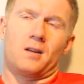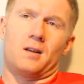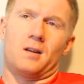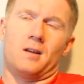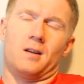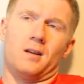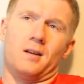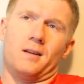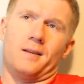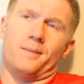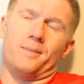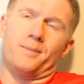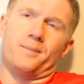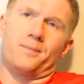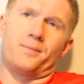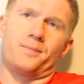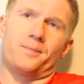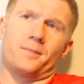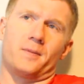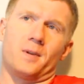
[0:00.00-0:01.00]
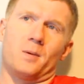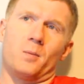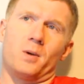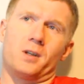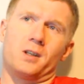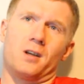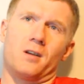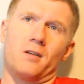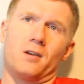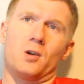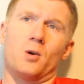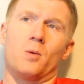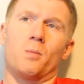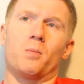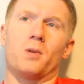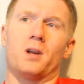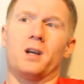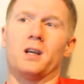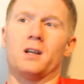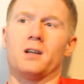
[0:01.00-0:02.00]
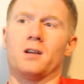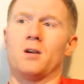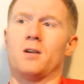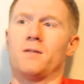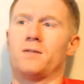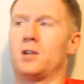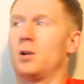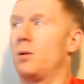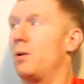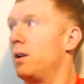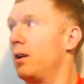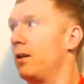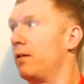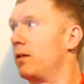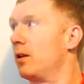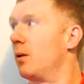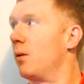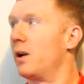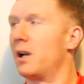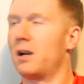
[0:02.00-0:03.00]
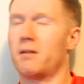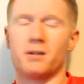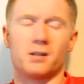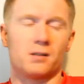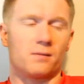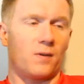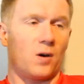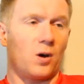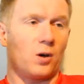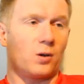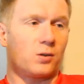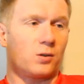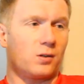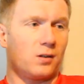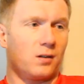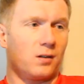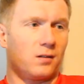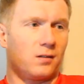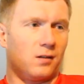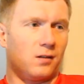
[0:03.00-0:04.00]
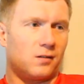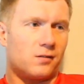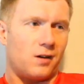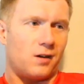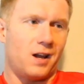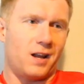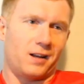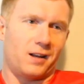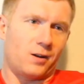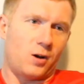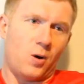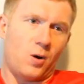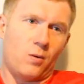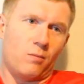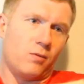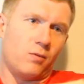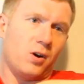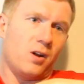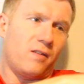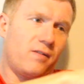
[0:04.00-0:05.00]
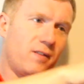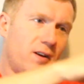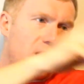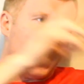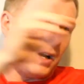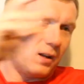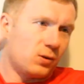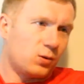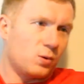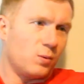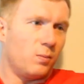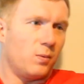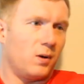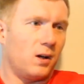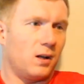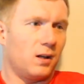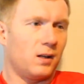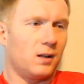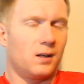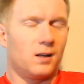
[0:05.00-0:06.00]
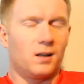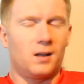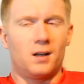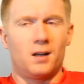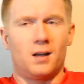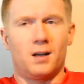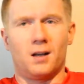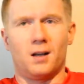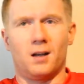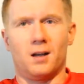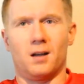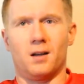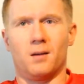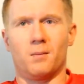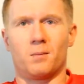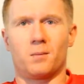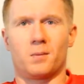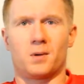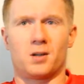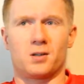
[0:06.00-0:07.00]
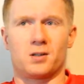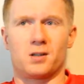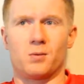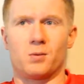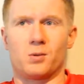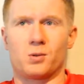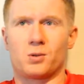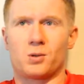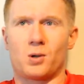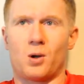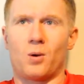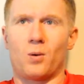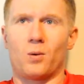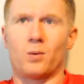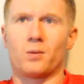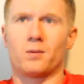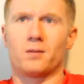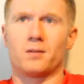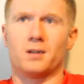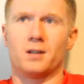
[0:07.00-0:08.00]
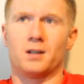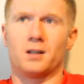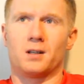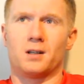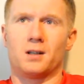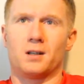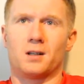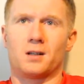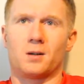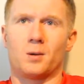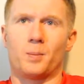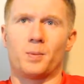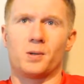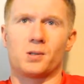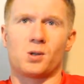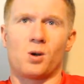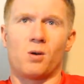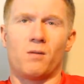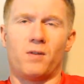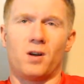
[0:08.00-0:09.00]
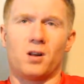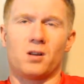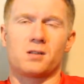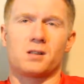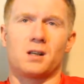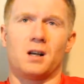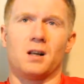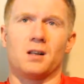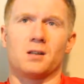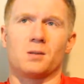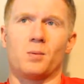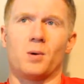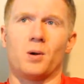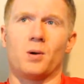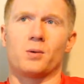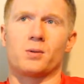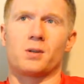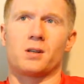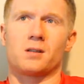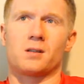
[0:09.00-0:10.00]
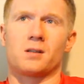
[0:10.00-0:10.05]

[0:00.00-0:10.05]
And when you're a young player, you know, if you hear his voice, you try and go and run off and hide somewhere, because he could be so volatile, I suppose,